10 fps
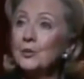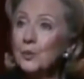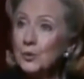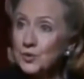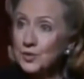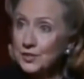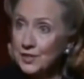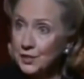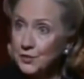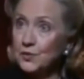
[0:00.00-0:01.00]
And we
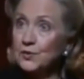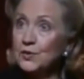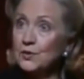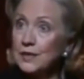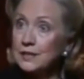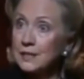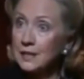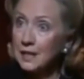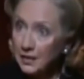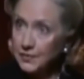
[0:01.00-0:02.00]
were successful. The
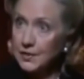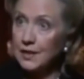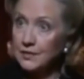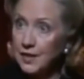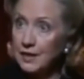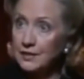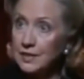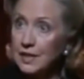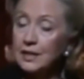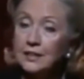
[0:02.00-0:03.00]
Soviets left
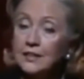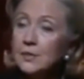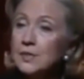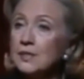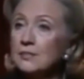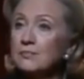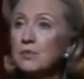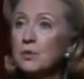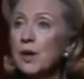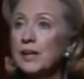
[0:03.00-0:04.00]
Afghanistan, and then we
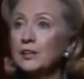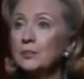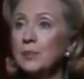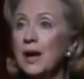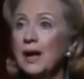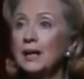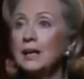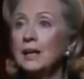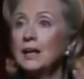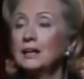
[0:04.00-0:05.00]
said, great,
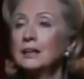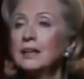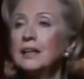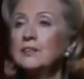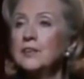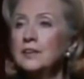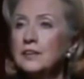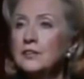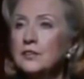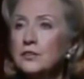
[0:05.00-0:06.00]
goodbye,
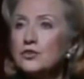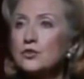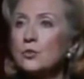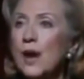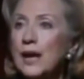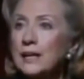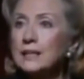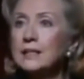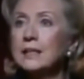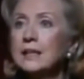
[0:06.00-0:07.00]
leaving these
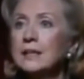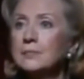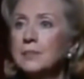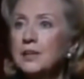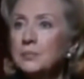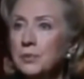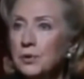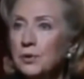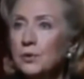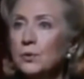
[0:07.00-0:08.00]
trained
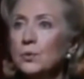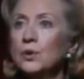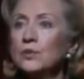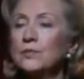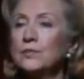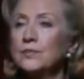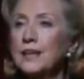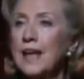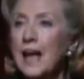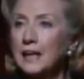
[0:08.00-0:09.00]
people who were
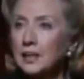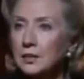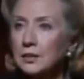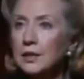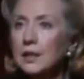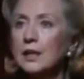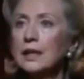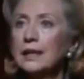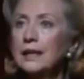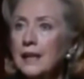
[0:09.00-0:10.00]

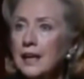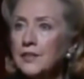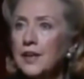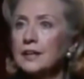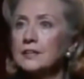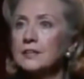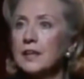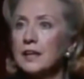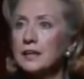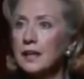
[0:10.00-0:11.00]
fanatical in
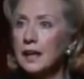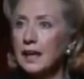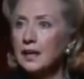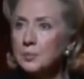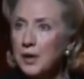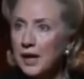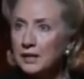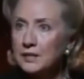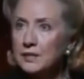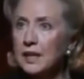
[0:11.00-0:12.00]
Afghanistan
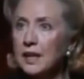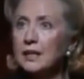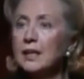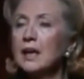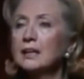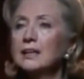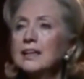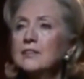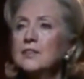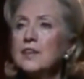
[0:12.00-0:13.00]
and Pakistan,
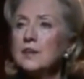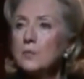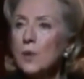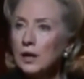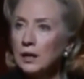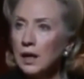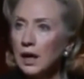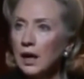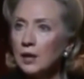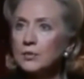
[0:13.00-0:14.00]
leaving them
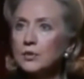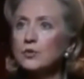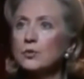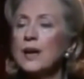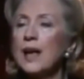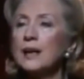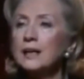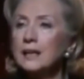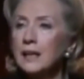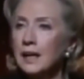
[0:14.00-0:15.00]
well-armed,
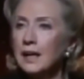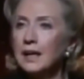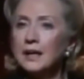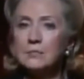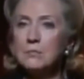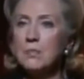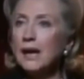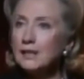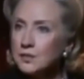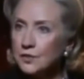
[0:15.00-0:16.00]
creating a
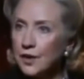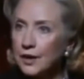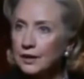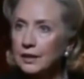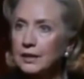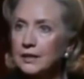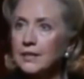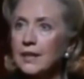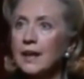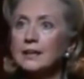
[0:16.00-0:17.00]
mess,
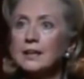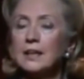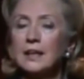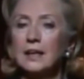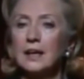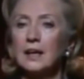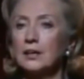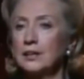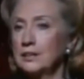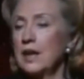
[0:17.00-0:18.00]
frankly, that
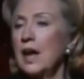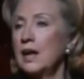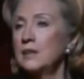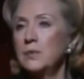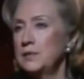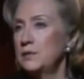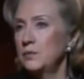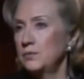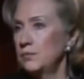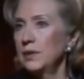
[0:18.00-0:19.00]
at the time
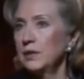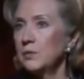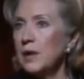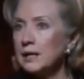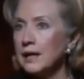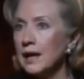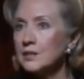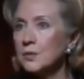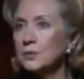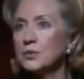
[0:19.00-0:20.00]
we didn't really
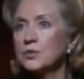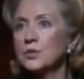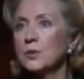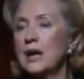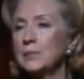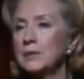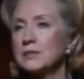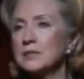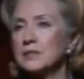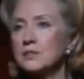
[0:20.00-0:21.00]
recognize. We were just so
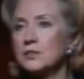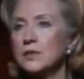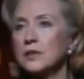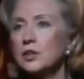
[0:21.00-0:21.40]
happy to see the